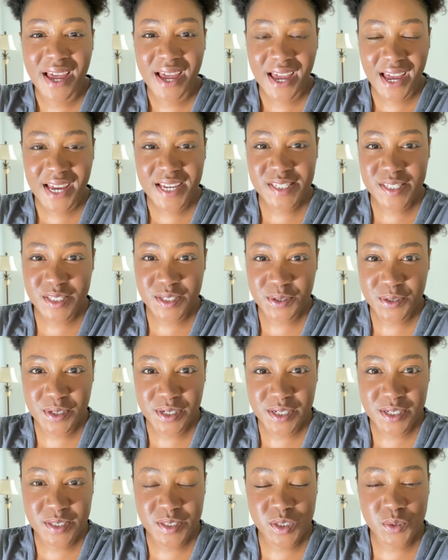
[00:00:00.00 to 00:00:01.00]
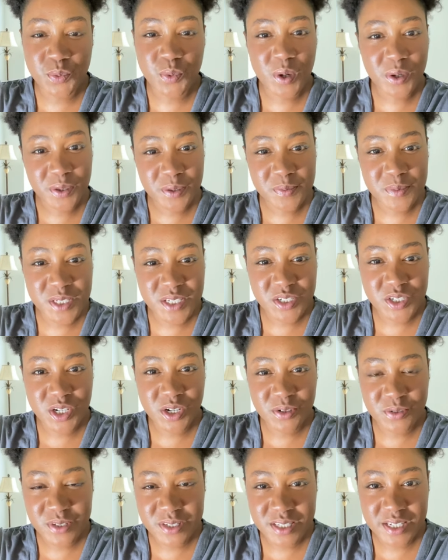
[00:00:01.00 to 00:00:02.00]
Hi students, welcome to
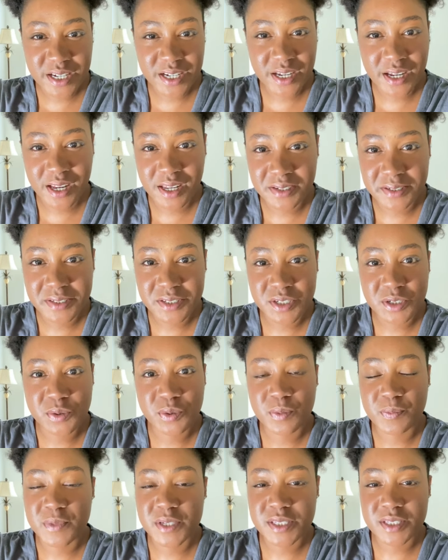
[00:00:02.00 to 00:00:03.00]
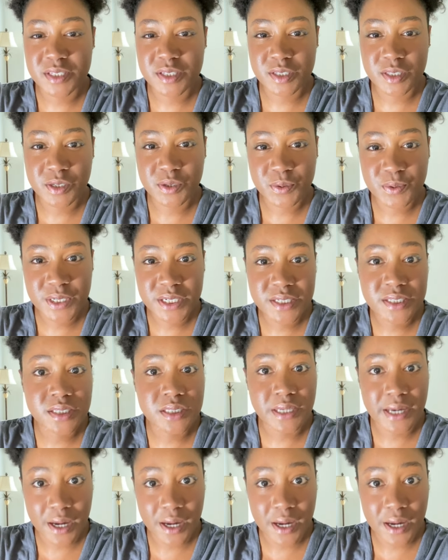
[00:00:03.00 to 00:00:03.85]
General Psychology with Mrs. Lewis.